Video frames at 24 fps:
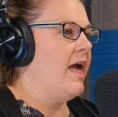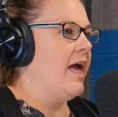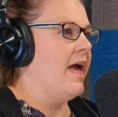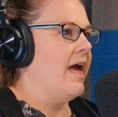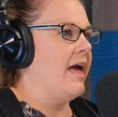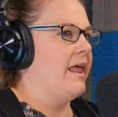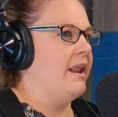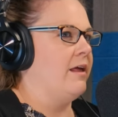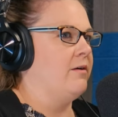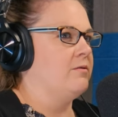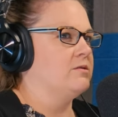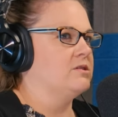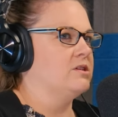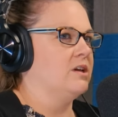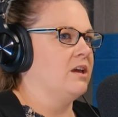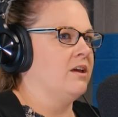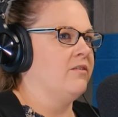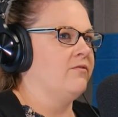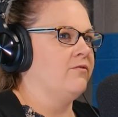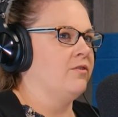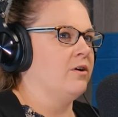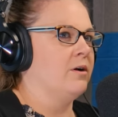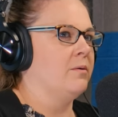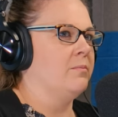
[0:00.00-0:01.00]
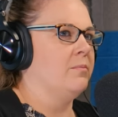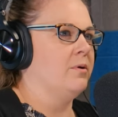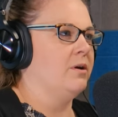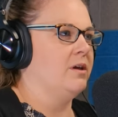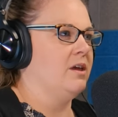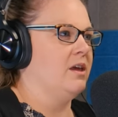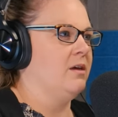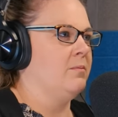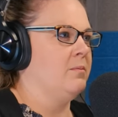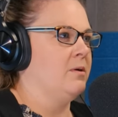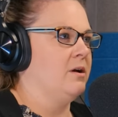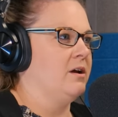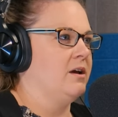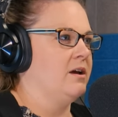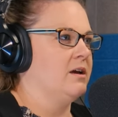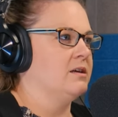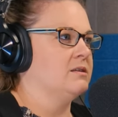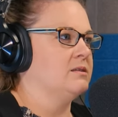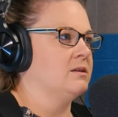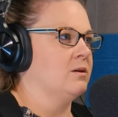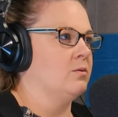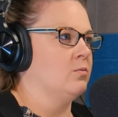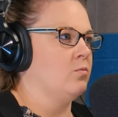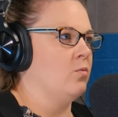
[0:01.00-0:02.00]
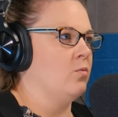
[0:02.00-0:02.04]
and I was looking for a bookkeeper because it